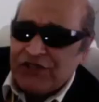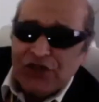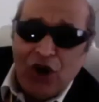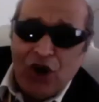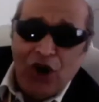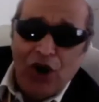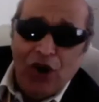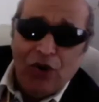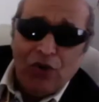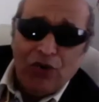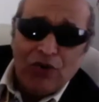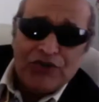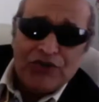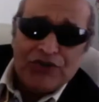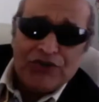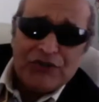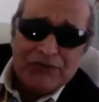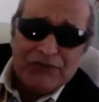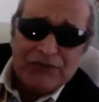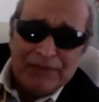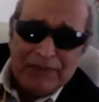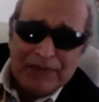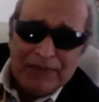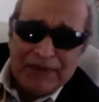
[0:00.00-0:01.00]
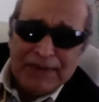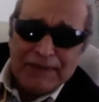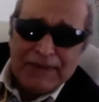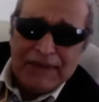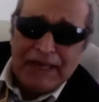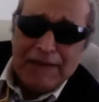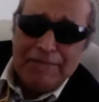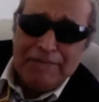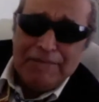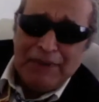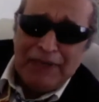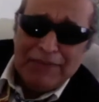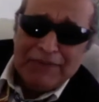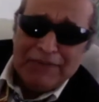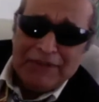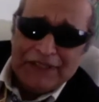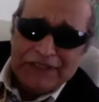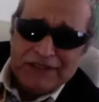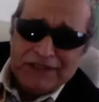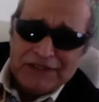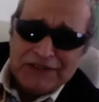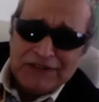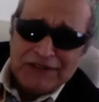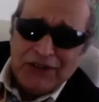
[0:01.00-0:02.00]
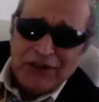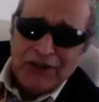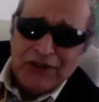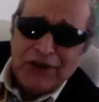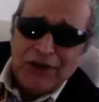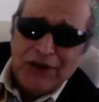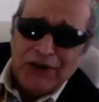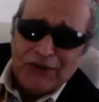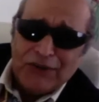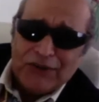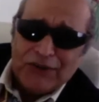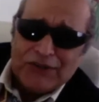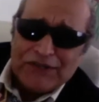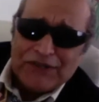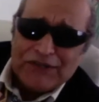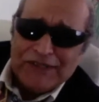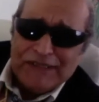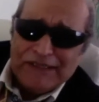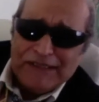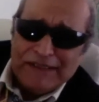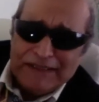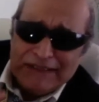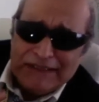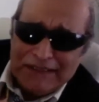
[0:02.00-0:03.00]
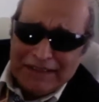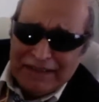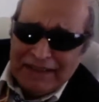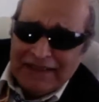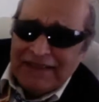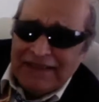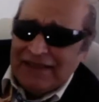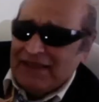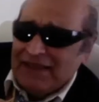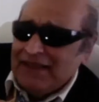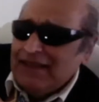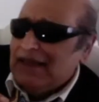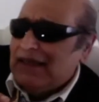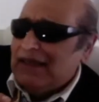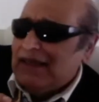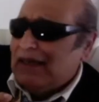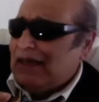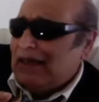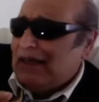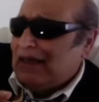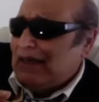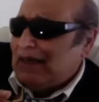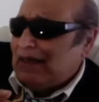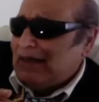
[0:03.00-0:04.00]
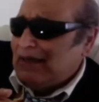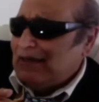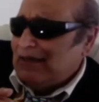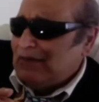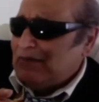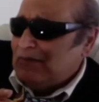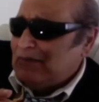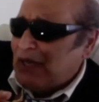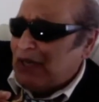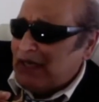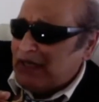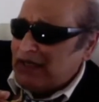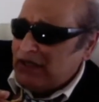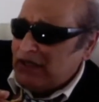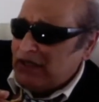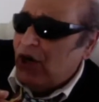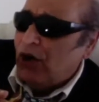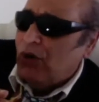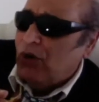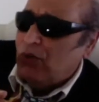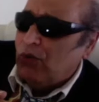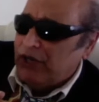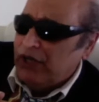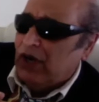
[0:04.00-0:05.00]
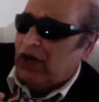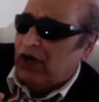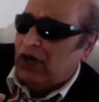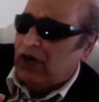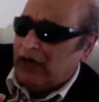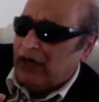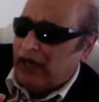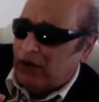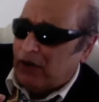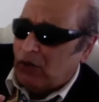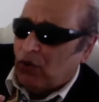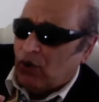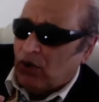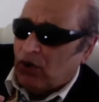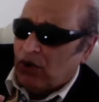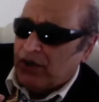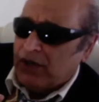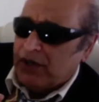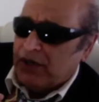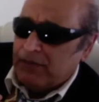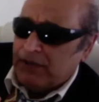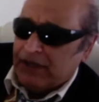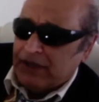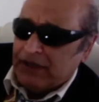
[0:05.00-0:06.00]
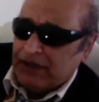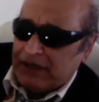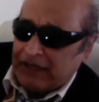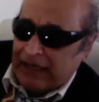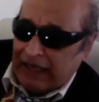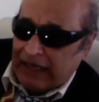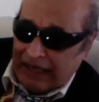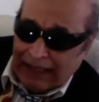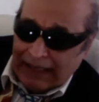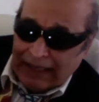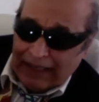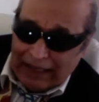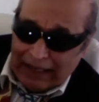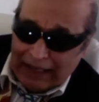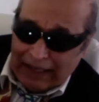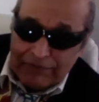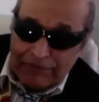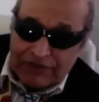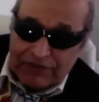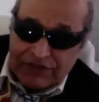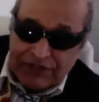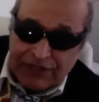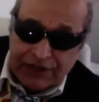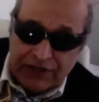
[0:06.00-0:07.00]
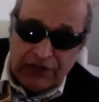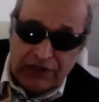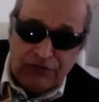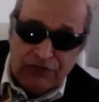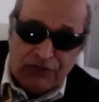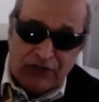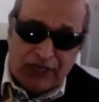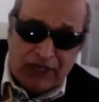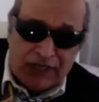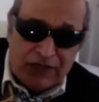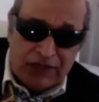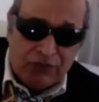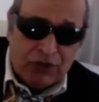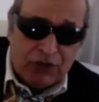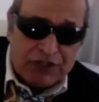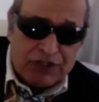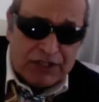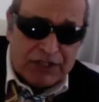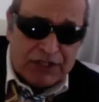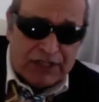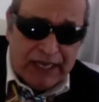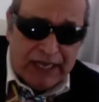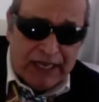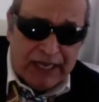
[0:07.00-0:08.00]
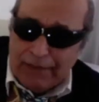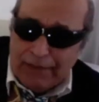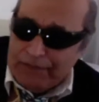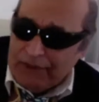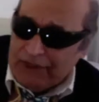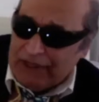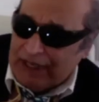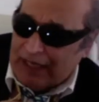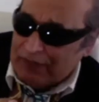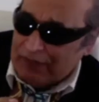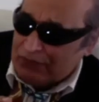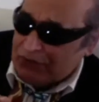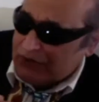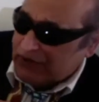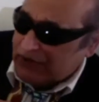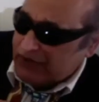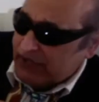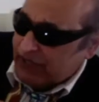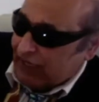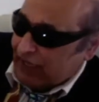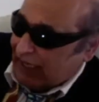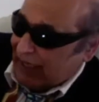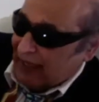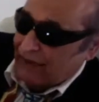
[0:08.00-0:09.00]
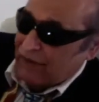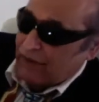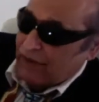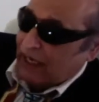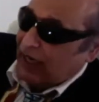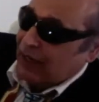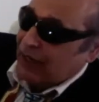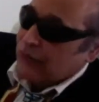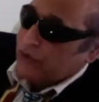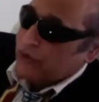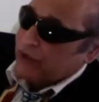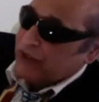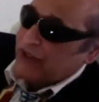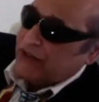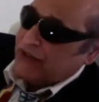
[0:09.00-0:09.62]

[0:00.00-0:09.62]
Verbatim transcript: hoax. Light Bob thinks it's all a hoax. Mm-hmm. Uh, but no, we are at war in America. I, am terrified of what's going to happen after the. I, I really